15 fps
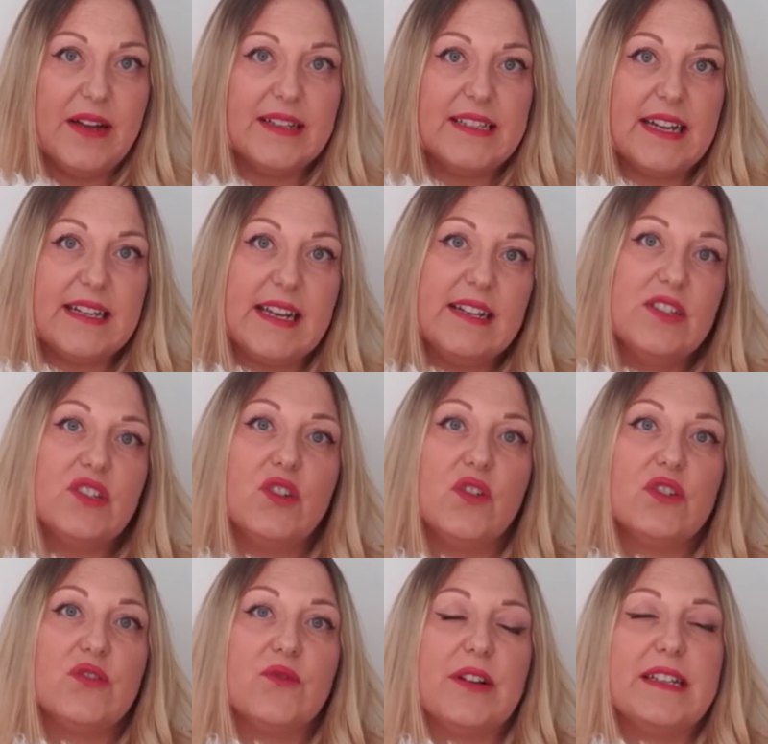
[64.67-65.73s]
Daniela's
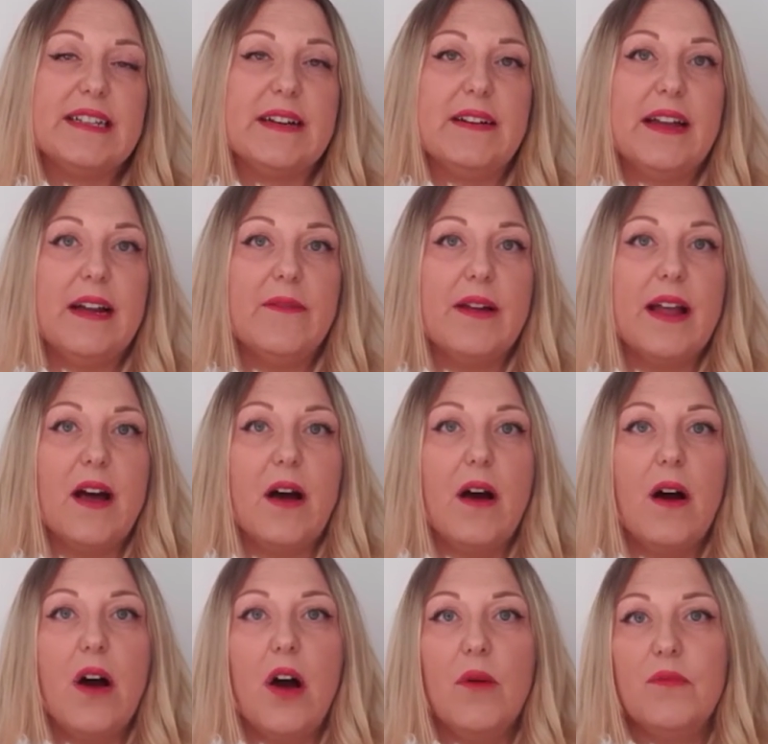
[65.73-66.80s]
Dogs retail
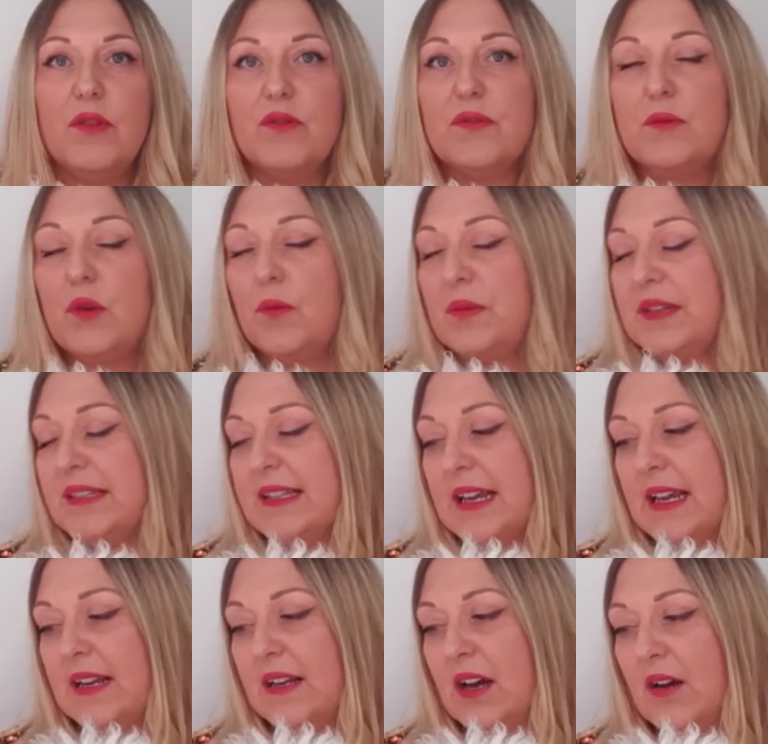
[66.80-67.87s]
area. You'll be
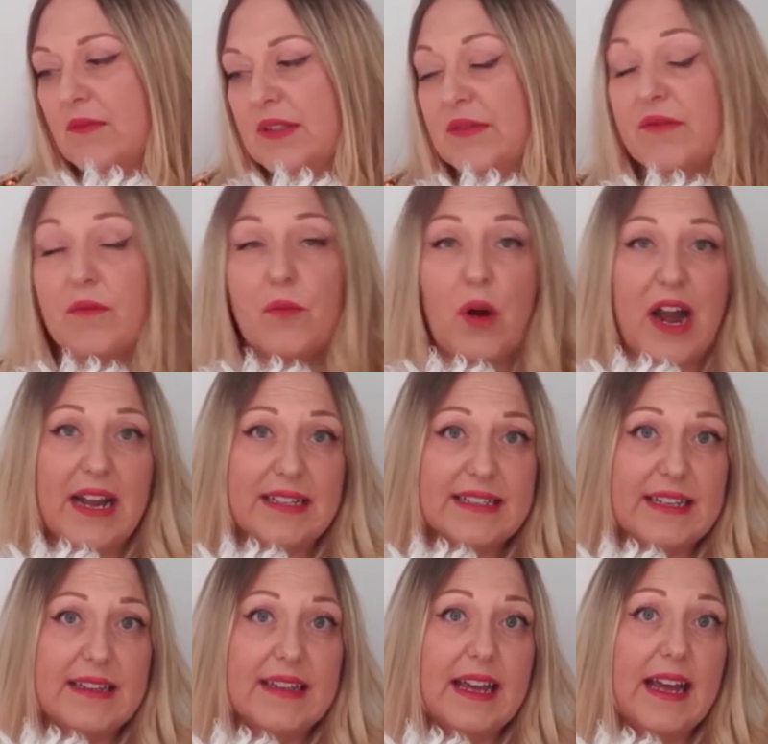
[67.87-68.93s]
seeing different brands
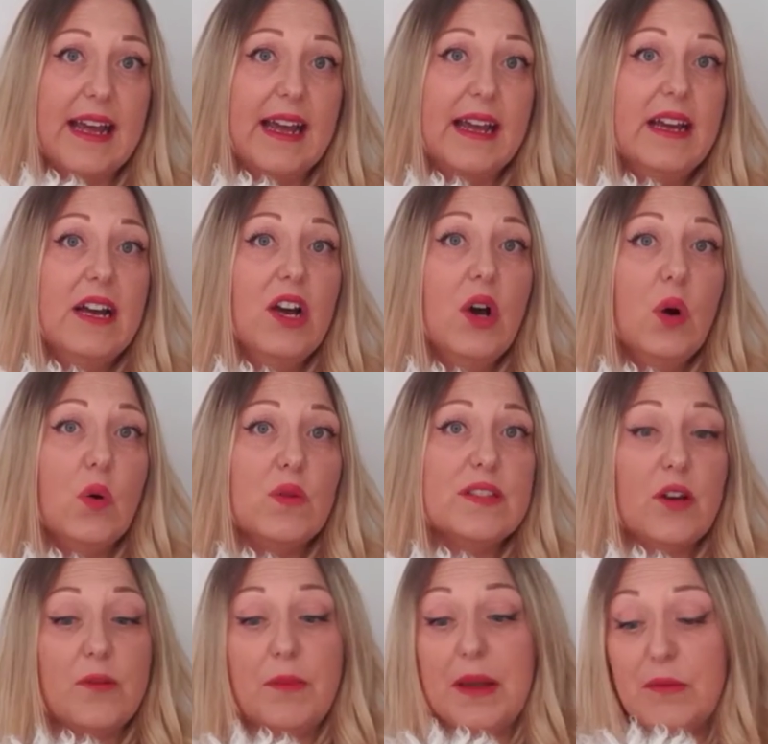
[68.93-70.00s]
in there,
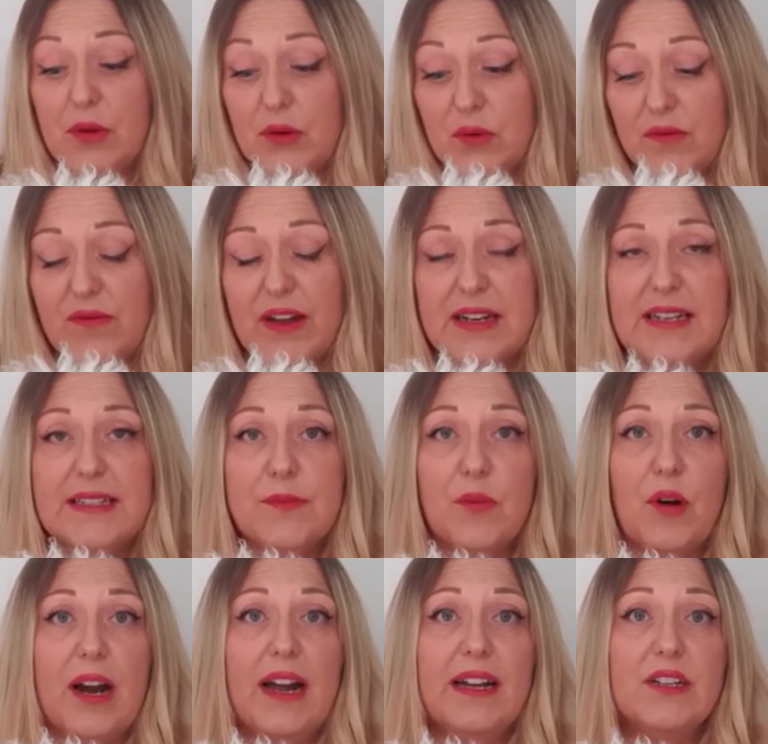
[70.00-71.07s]
also Pink Poodle Venice
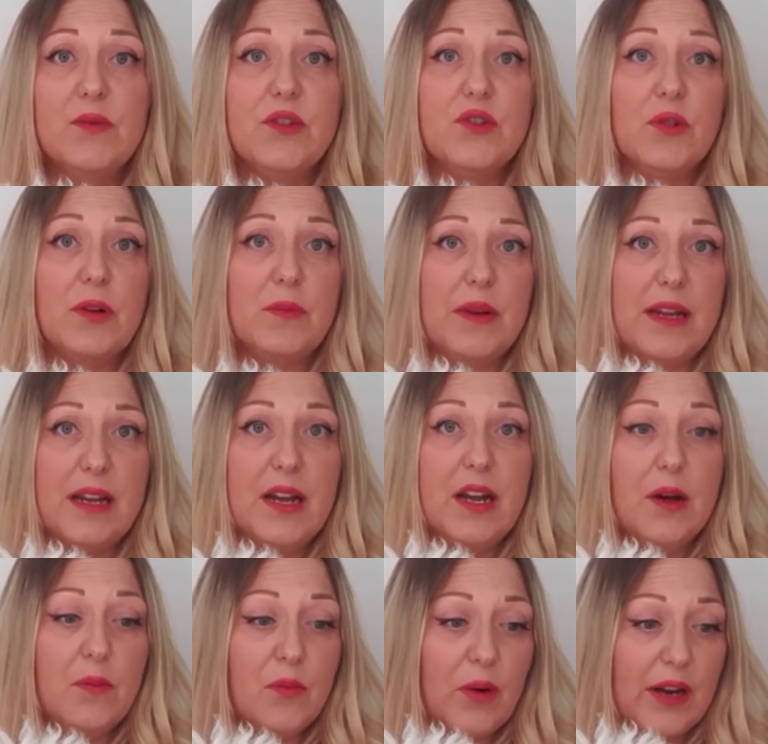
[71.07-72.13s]
brand, which is going to be
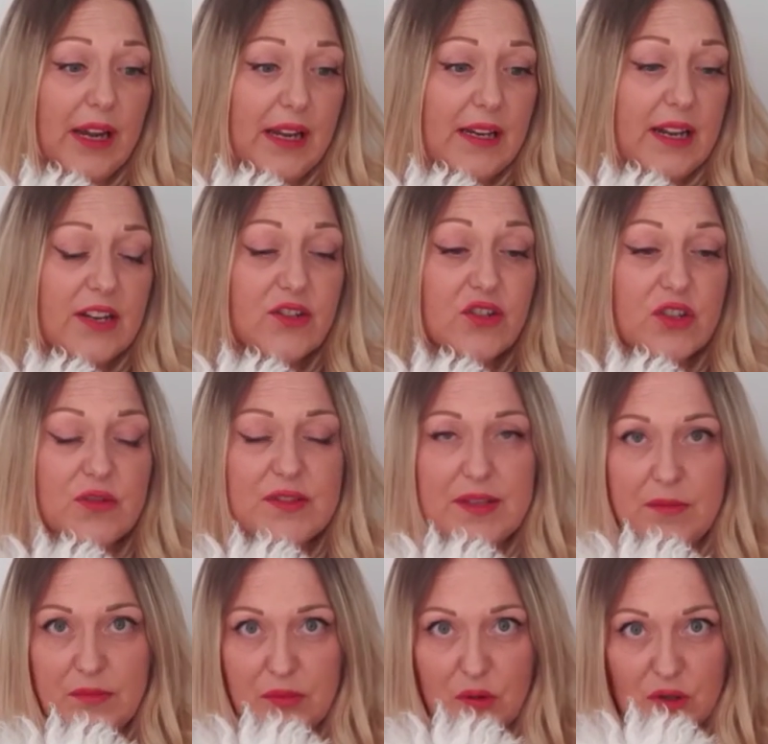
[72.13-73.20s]

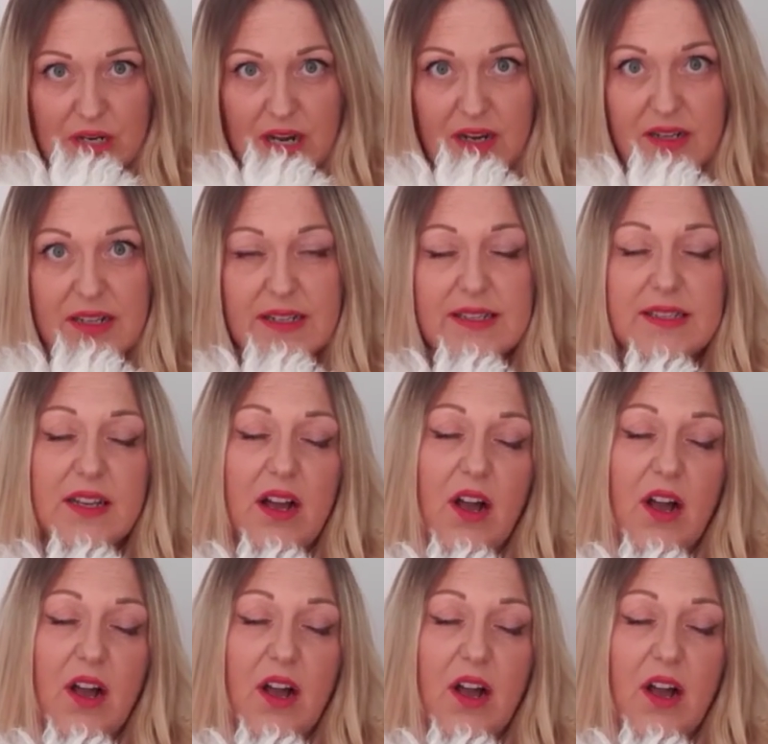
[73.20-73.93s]
introducing products